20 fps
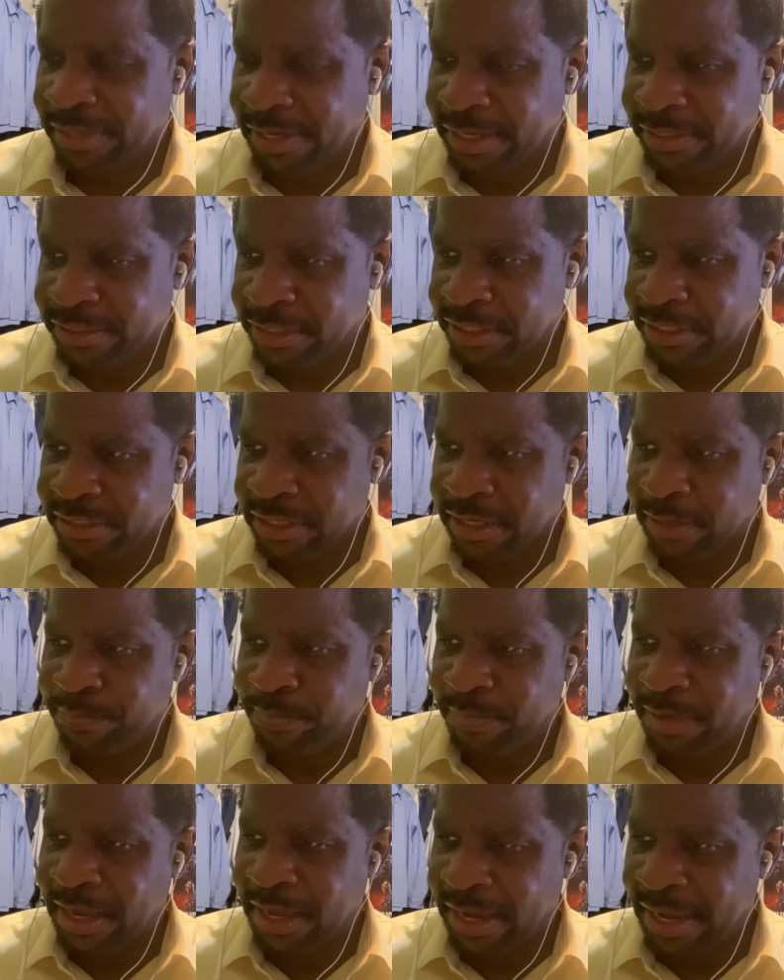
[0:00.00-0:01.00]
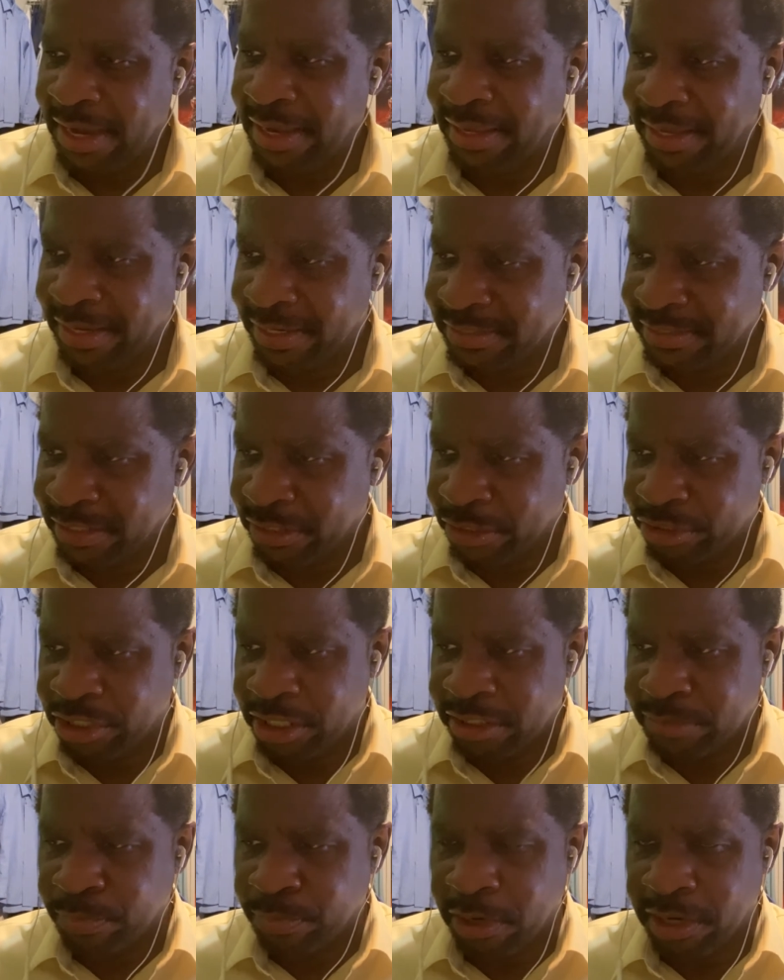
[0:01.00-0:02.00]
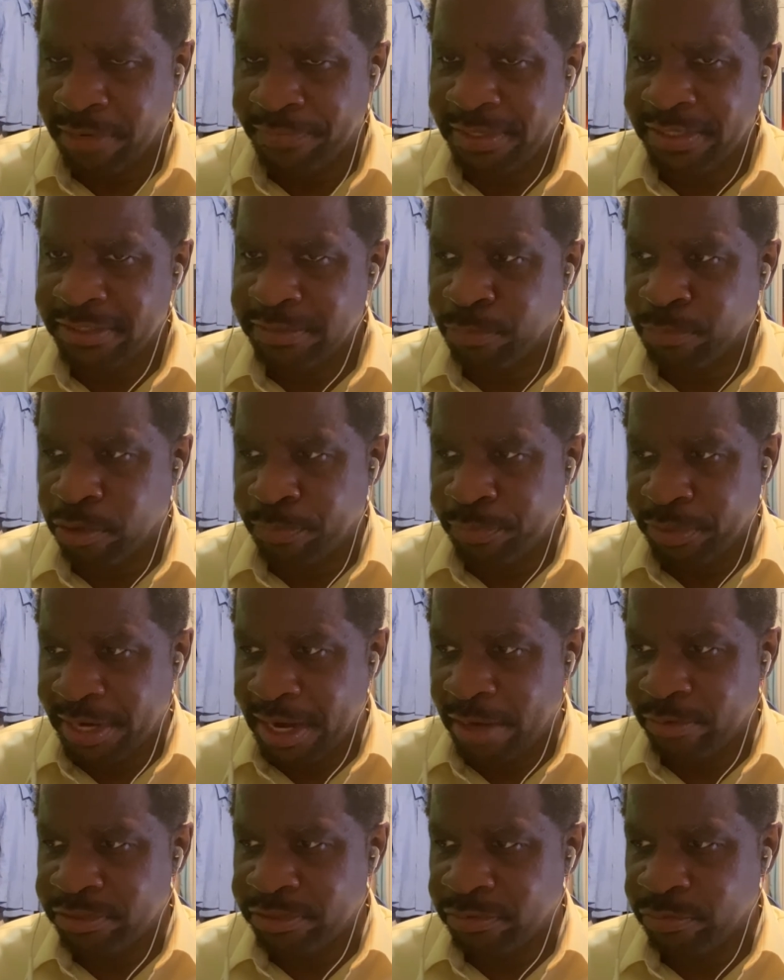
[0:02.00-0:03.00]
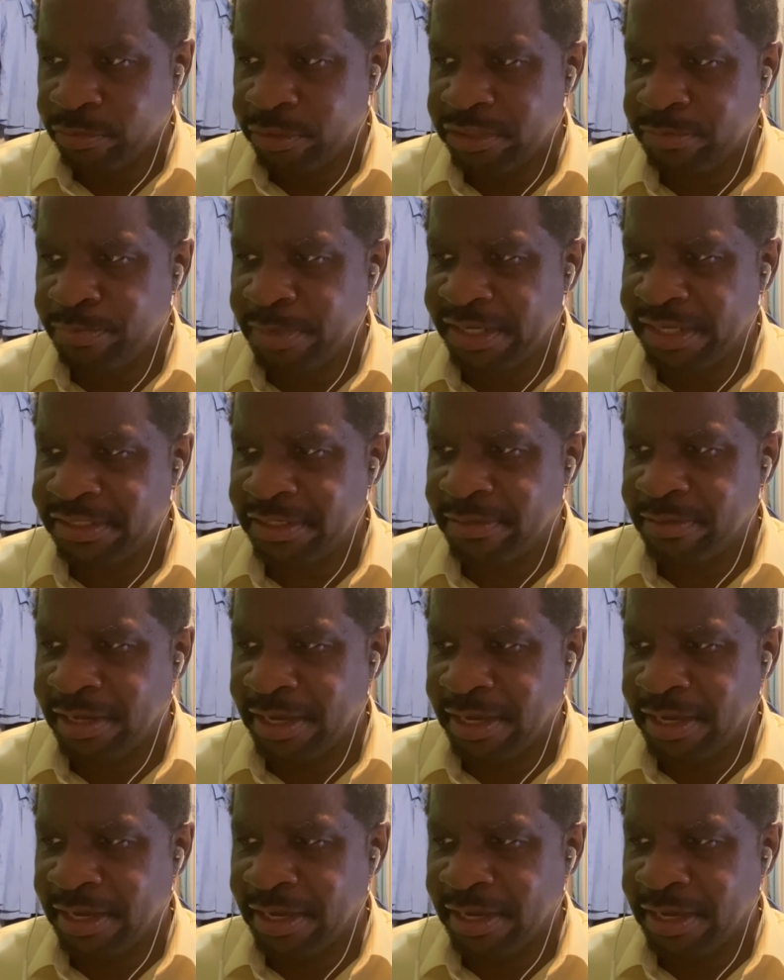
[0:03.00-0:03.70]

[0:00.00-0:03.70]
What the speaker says: it does look, again, like I said, the chest part of it is more pronounced, which makes it,